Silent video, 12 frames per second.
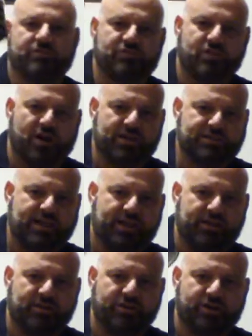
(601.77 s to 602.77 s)
toss that
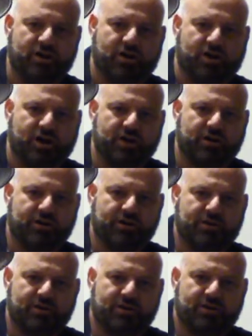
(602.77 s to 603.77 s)
in your car.
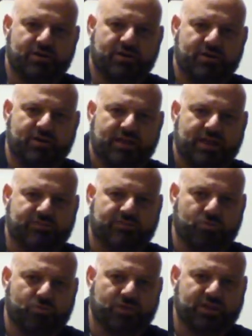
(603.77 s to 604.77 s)
and that's the
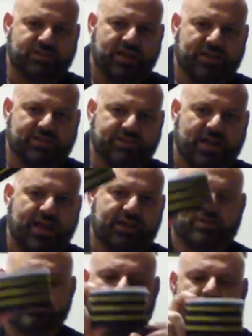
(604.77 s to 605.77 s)
reason I designed
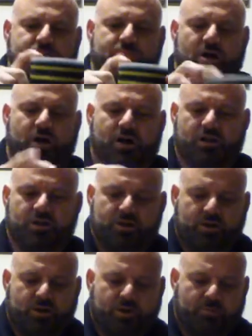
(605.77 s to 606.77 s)
it so small.
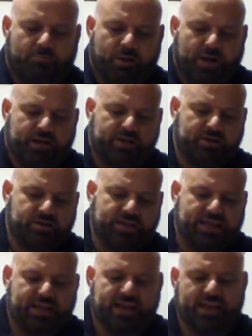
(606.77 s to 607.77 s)
But to
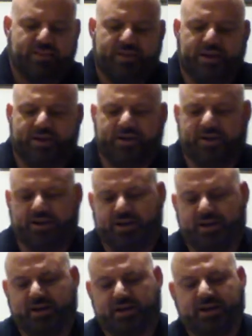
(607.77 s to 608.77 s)
get it in there,
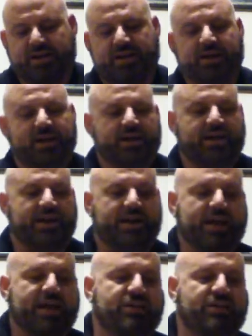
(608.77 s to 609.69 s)
I had to